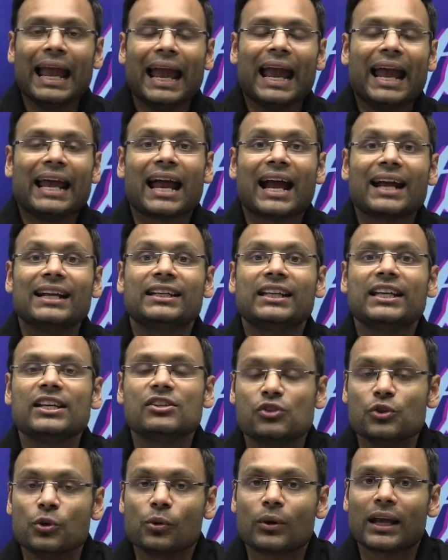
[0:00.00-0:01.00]

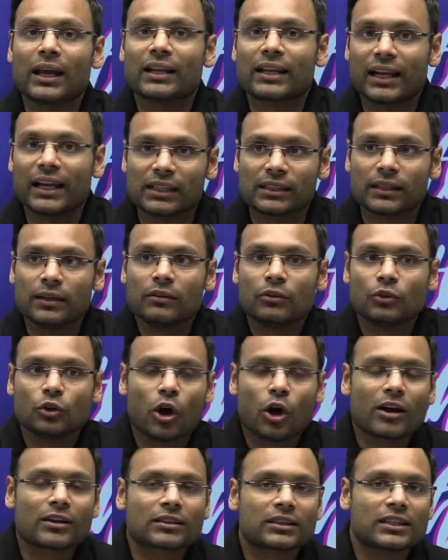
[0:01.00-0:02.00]
NITs you can get,
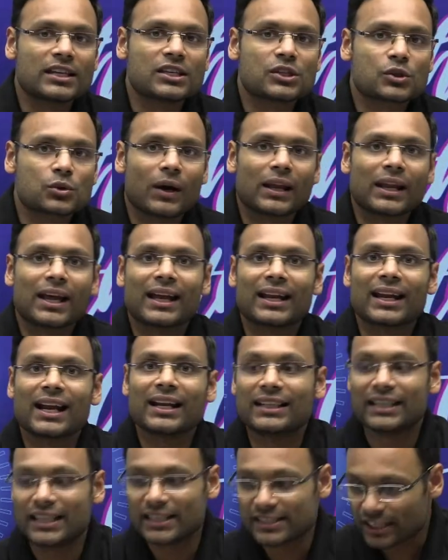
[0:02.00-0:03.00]
Northeast wala
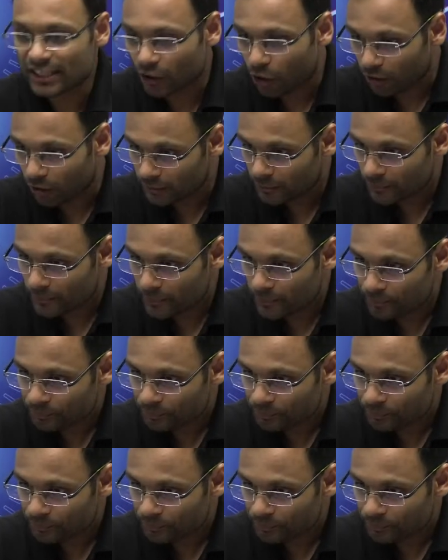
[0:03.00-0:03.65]
NITs and all.